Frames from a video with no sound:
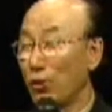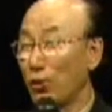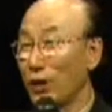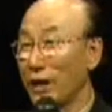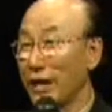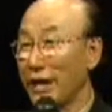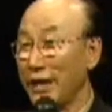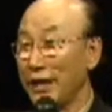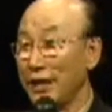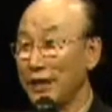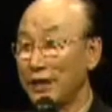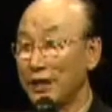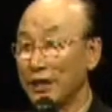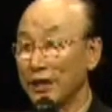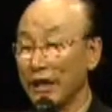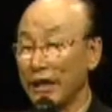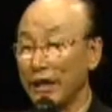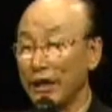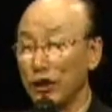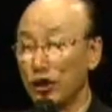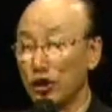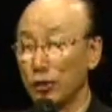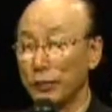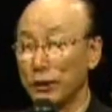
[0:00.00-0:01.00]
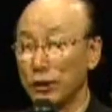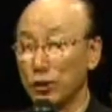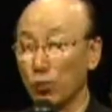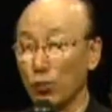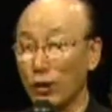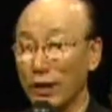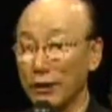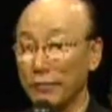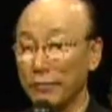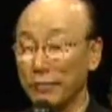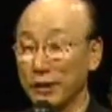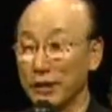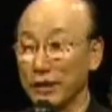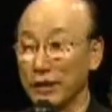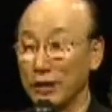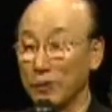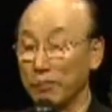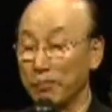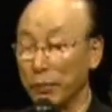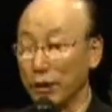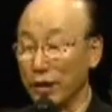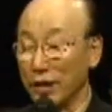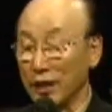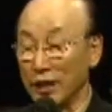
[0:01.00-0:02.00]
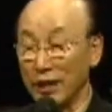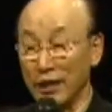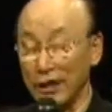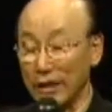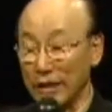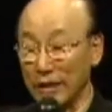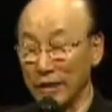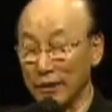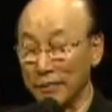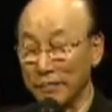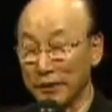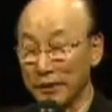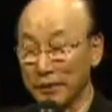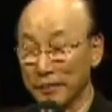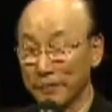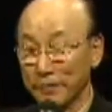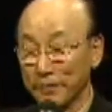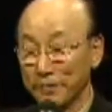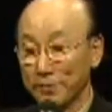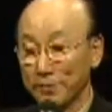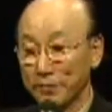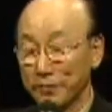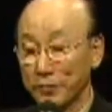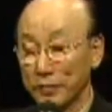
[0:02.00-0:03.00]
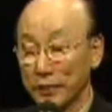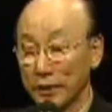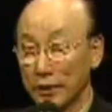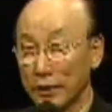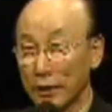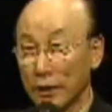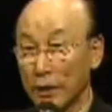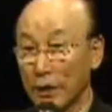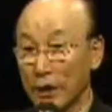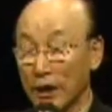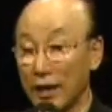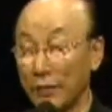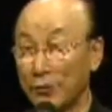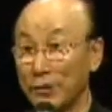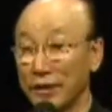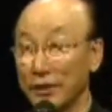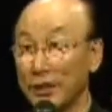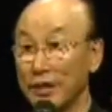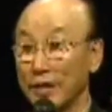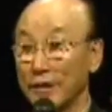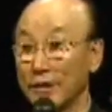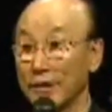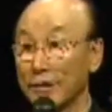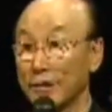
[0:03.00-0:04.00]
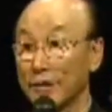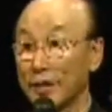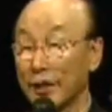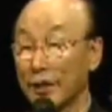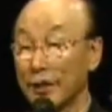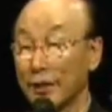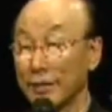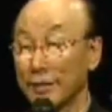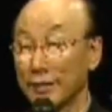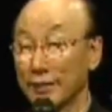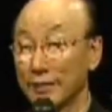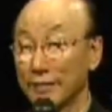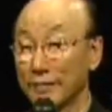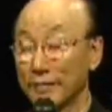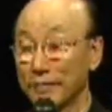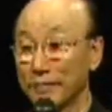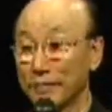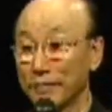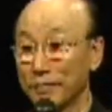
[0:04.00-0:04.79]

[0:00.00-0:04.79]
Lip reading: old age and age of his wife, he believed after seeing the stars.